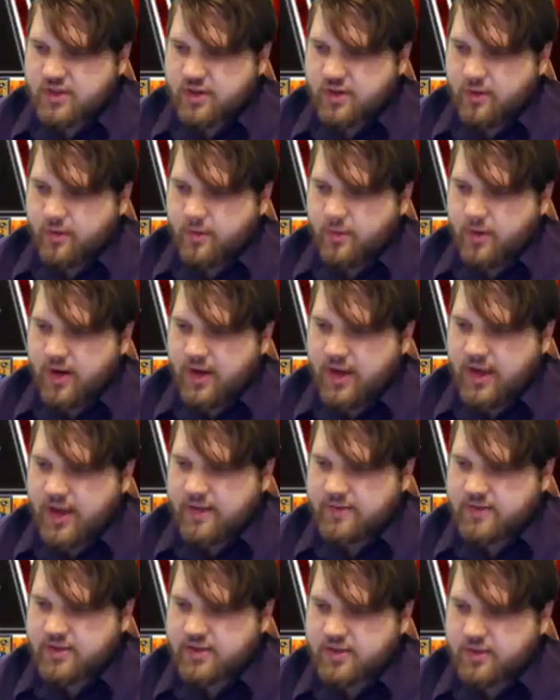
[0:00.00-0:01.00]
So what I
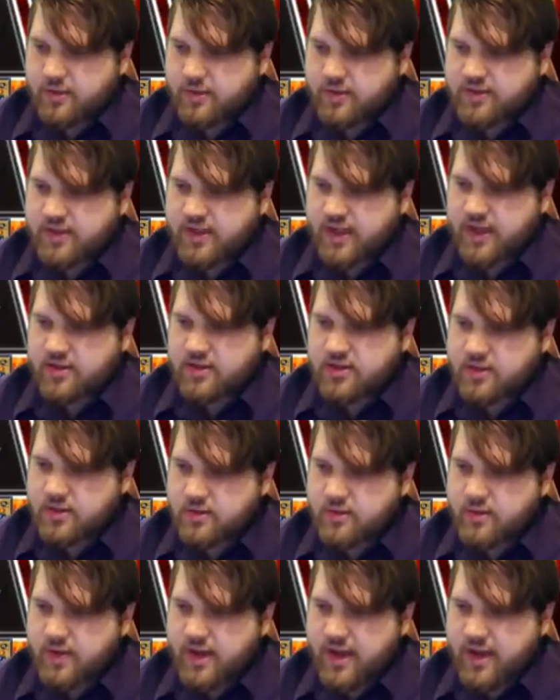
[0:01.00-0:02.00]
have to do is that I
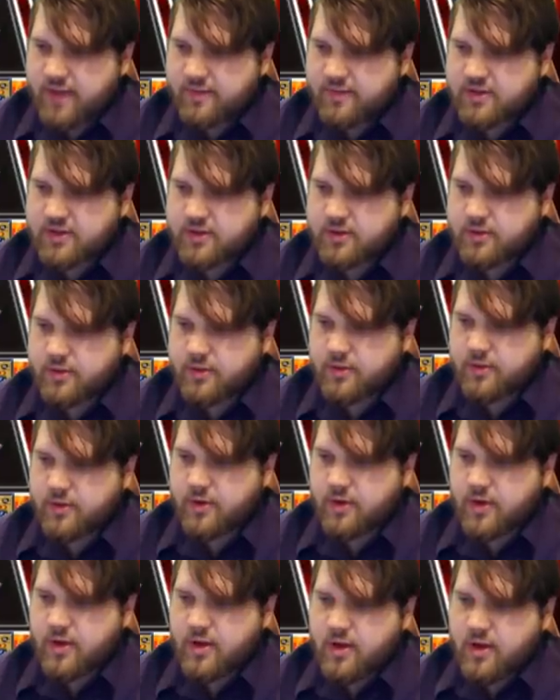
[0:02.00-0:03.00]
do have
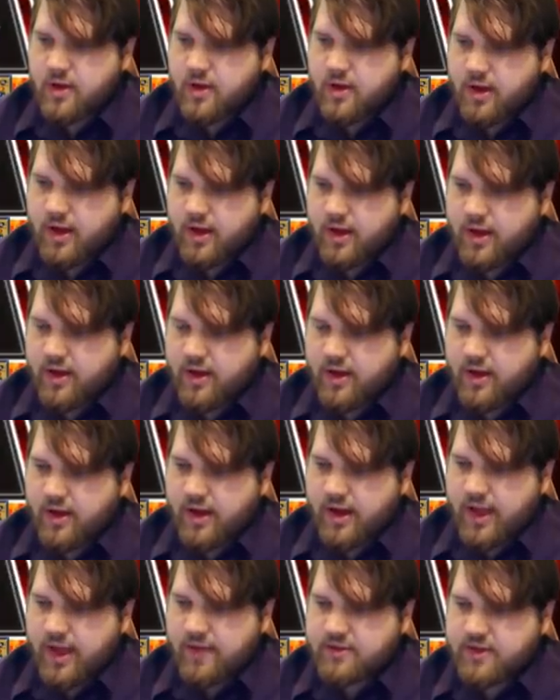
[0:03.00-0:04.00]
to,
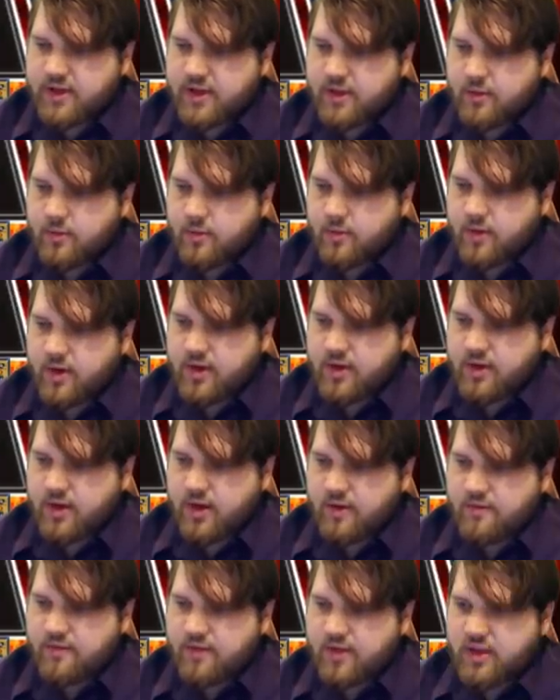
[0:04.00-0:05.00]
get rid
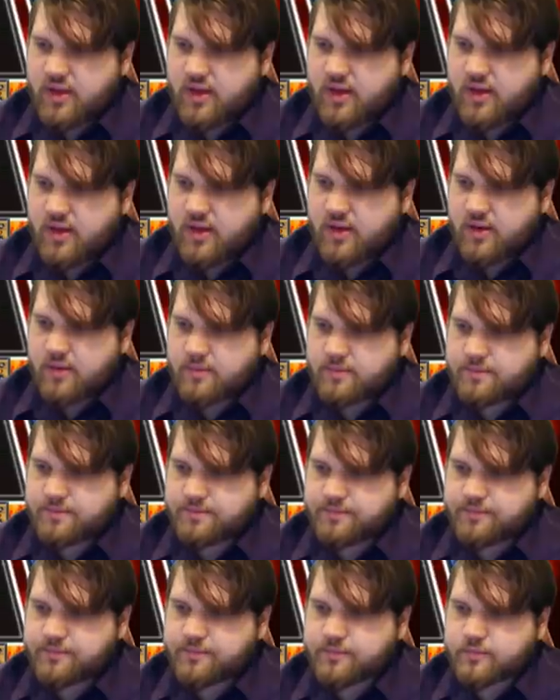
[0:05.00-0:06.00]
of the,
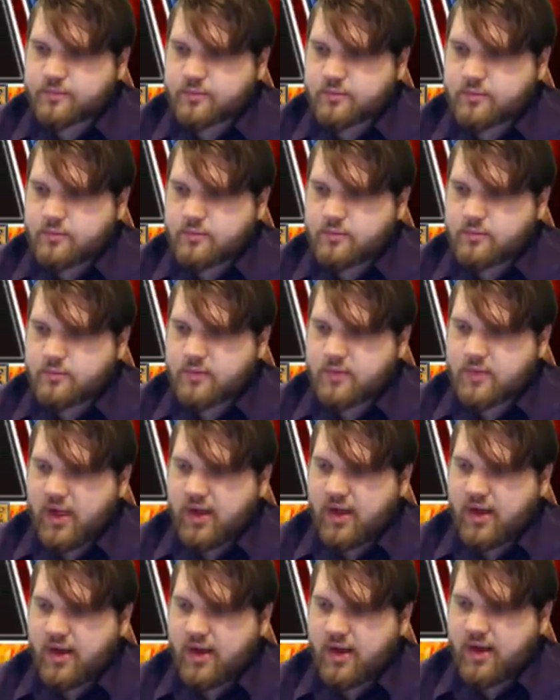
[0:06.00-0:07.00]

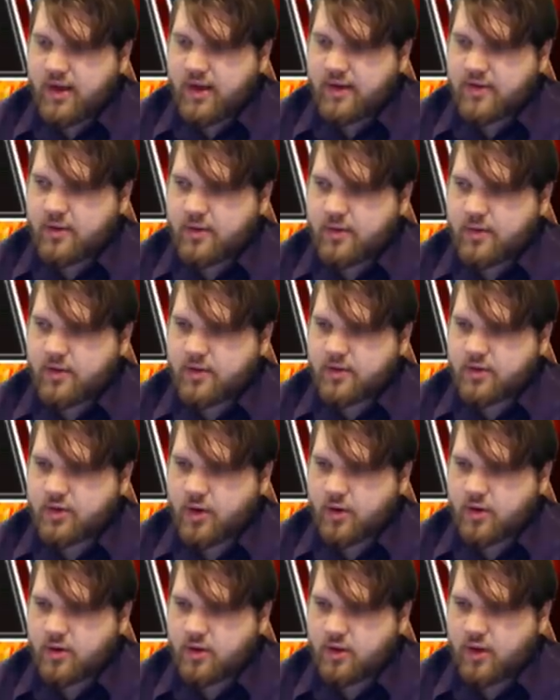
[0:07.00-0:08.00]

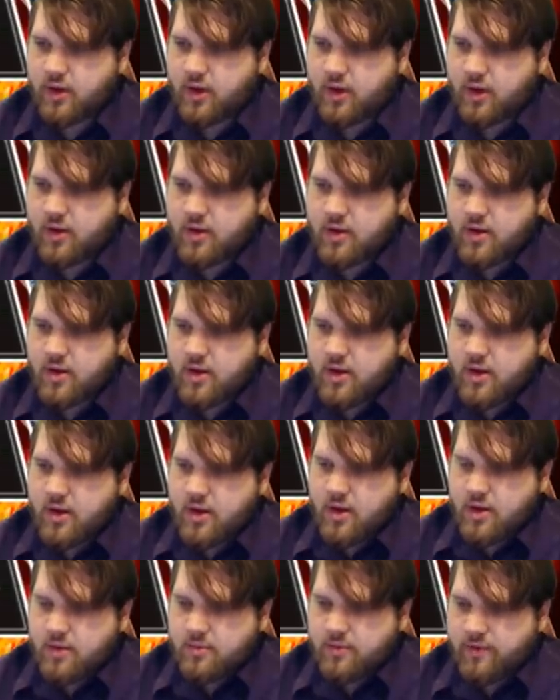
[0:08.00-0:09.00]
Dark Law
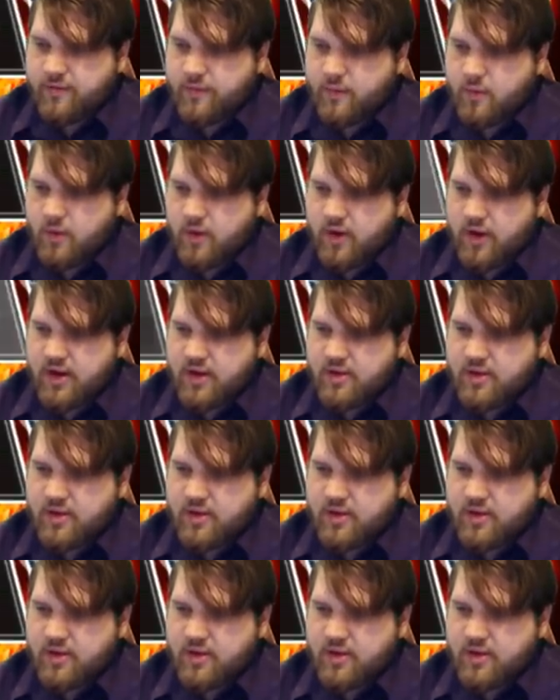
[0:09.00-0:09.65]
before